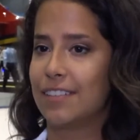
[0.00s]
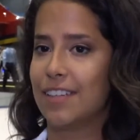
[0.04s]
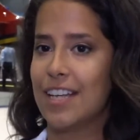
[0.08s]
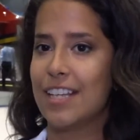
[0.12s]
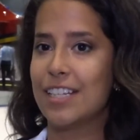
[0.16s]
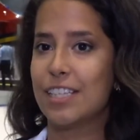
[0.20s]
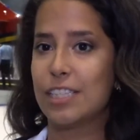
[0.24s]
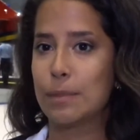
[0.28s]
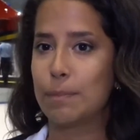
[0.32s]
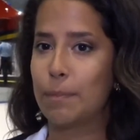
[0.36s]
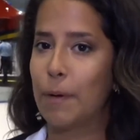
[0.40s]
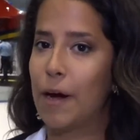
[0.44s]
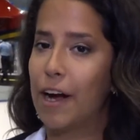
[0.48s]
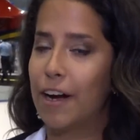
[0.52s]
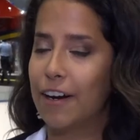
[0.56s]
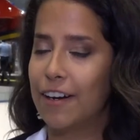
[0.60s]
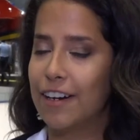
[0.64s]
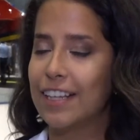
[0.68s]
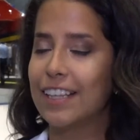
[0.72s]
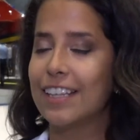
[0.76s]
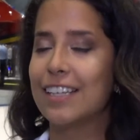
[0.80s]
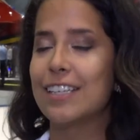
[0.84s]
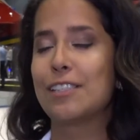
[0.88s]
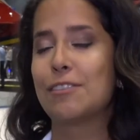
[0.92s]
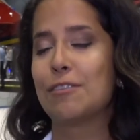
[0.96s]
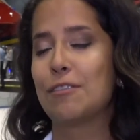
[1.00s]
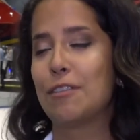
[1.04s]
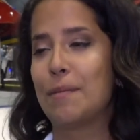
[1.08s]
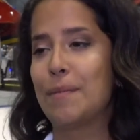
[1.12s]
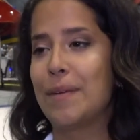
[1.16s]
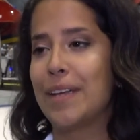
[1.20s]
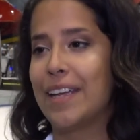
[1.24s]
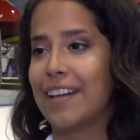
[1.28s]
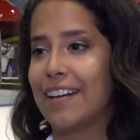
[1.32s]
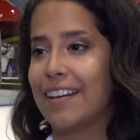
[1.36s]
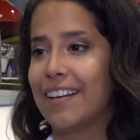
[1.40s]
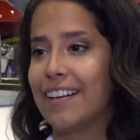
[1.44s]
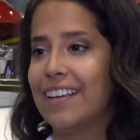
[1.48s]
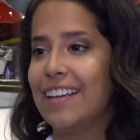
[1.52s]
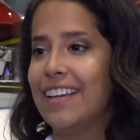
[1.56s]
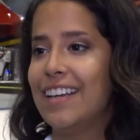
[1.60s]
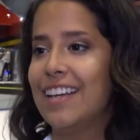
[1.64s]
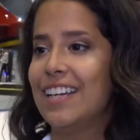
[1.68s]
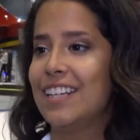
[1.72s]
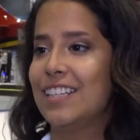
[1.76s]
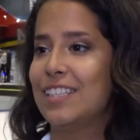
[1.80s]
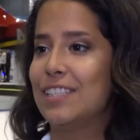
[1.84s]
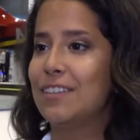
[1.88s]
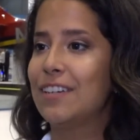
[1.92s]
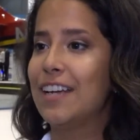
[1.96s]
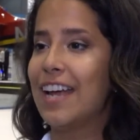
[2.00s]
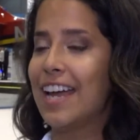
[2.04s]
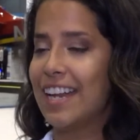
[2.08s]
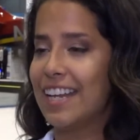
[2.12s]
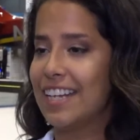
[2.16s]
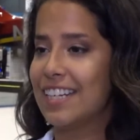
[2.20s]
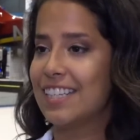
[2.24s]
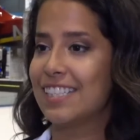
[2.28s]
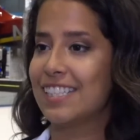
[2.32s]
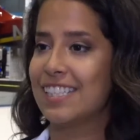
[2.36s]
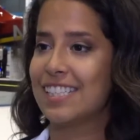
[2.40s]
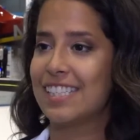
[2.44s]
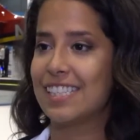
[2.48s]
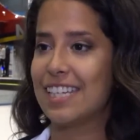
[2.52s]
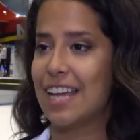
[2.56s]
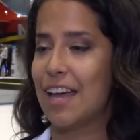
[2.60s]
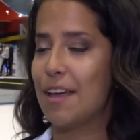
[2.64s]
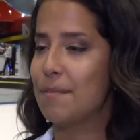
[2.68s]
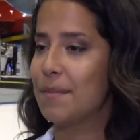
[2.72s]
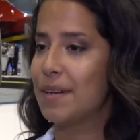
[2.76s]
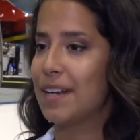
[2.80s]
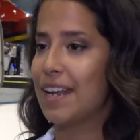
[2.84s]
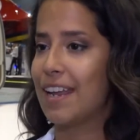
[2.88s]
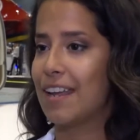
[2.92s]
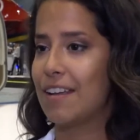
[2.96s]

inspiring these women to get into STEM and